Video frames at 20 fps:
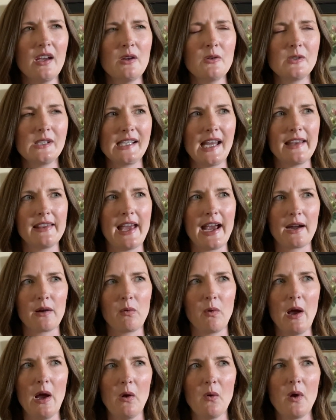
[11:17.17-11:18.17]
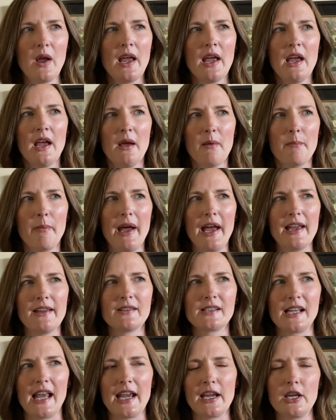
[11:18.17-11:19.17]
said that quote, but
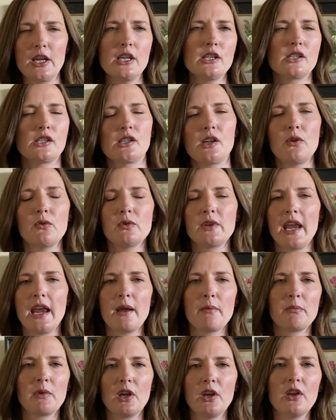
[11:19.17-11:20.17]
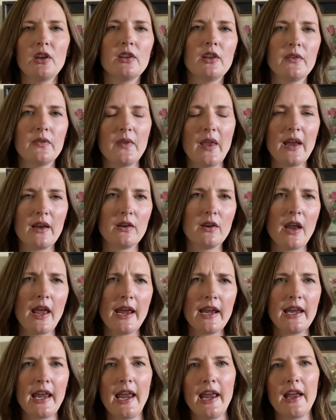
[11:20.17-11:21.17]
it's like, get so damn good that
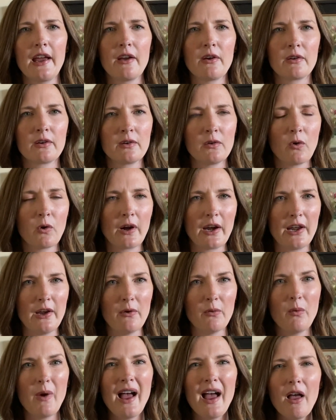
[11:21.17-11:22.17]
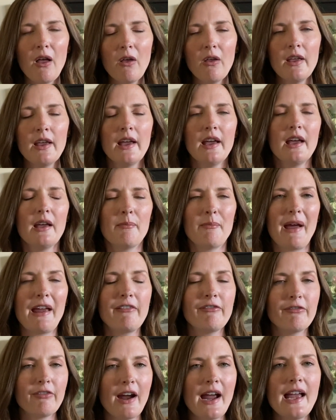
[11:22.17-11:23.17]
they can't ignore you. Well, my
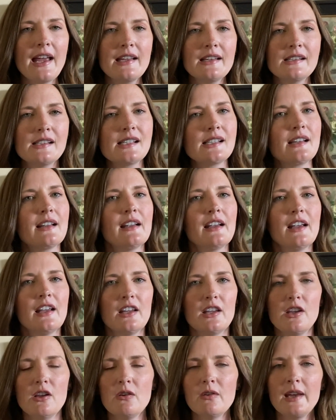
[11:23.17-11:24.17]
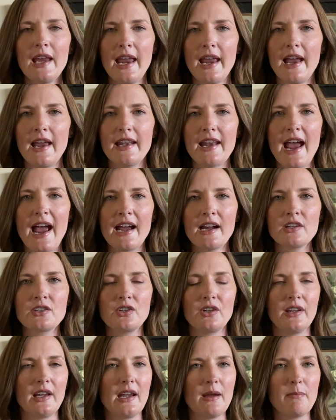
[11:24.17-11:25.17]
friends, you can
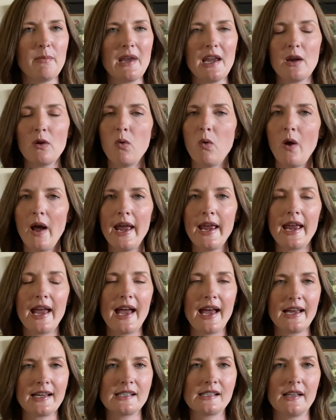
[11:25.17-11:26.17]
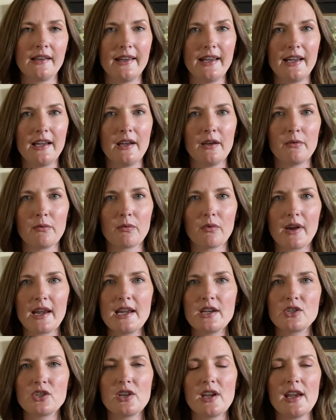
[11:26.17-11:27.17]
actually be quite excellent and
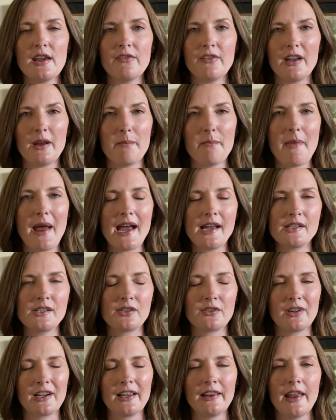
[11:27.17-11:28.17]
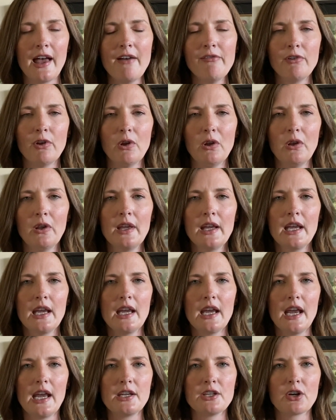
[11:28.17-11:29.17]
reach even a mastery level
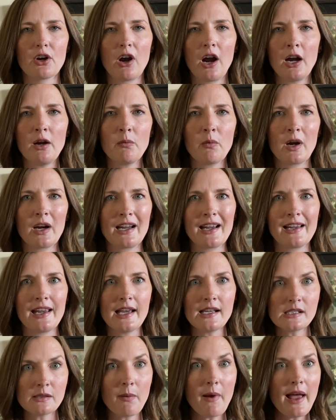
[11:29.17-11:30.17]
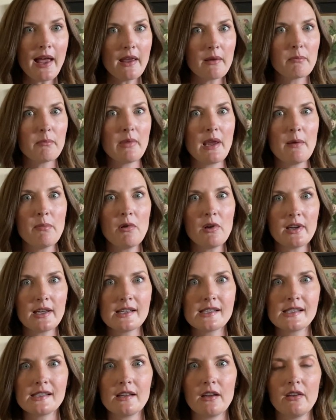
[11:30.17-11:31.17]
in your artwork. And guess what? People
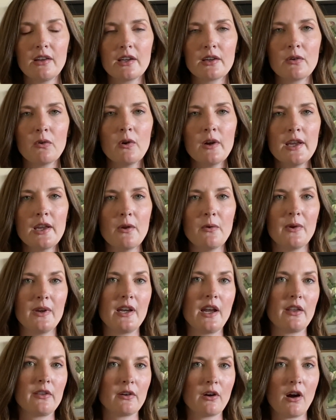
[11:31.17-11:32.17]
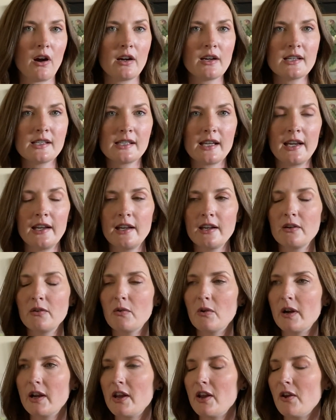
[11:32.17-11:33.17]
can still ignore you, and other artists can
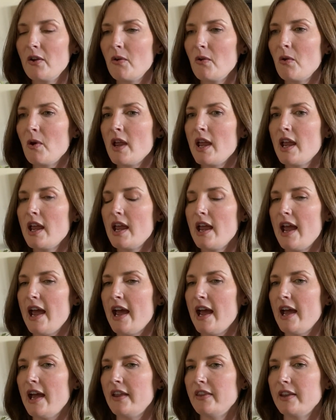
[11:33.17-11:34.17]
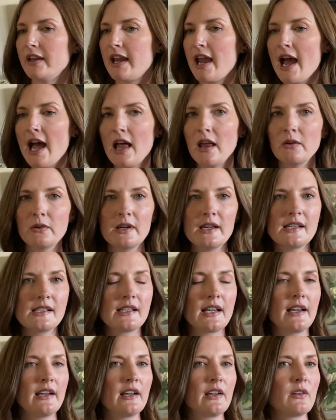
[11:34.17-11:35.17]
ignore you, and the galleries
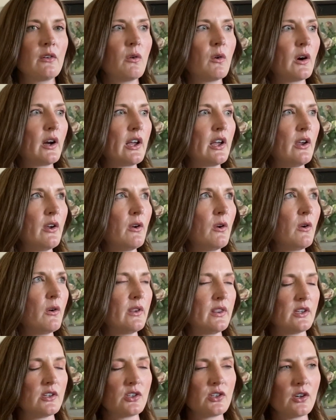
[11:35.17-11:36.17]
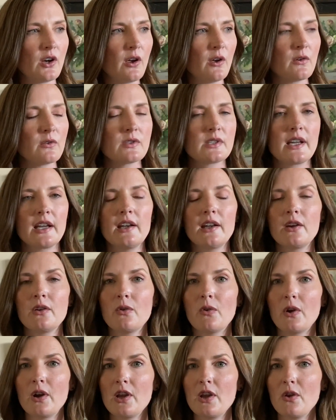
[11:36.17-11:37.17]
can ignore you, and the shows can
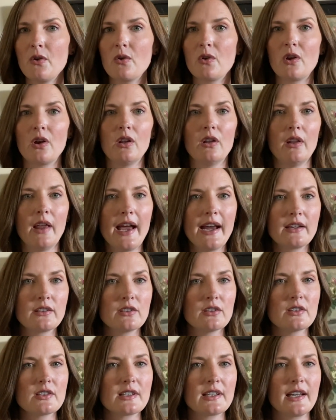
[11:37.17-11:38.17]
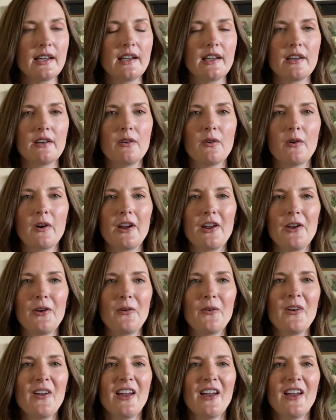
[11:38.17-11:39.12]
ignore you, collectors can ignore you,